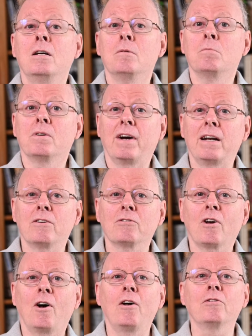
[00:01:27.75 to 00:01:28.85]
Providers
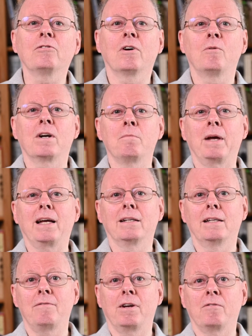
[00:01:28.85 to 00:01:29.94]
also want to make a
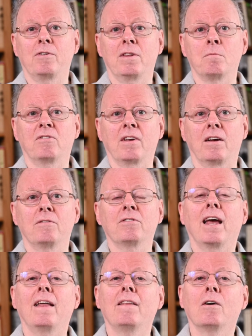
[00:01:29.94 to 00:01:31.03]
living for themselves
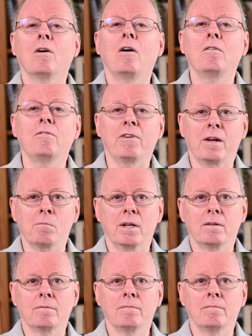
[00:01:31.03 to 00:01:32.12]
and their own family.
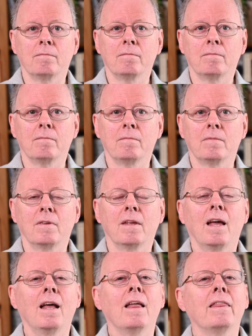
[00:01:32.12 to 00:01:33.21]

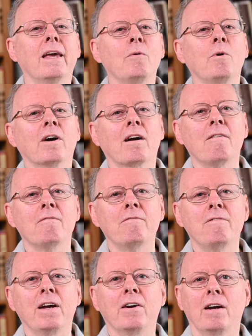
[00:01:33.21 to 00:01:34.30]
They work
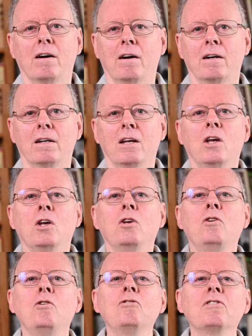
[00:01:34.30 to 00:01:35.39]
very hard,
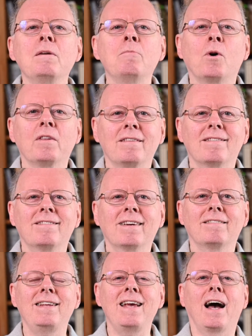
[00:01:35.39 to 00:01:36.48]
usually more than
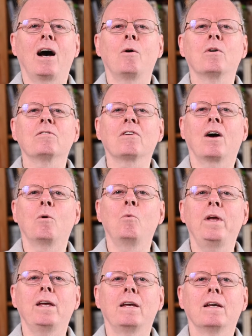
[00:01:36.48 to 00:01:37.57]
60 hours a
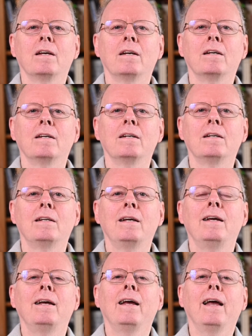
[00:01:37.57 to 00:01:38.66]
week.
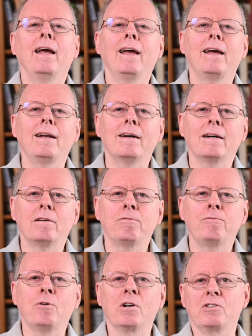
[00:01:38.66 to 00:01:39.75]
And
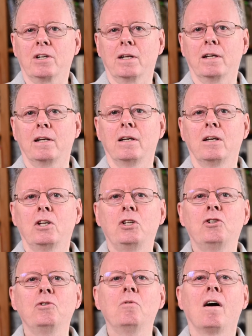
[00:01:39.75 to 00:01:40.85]
unfortunately,
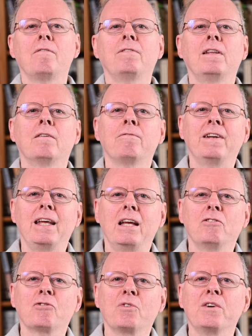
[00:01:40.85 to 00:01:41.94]
too often the
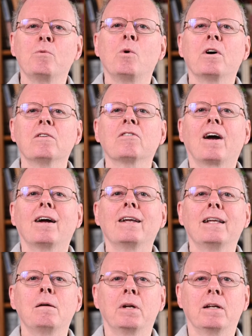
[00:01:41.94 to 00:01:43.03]
financial rewards are
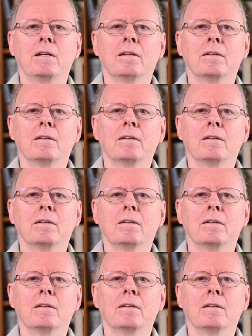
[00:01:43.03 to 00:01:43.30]
limited.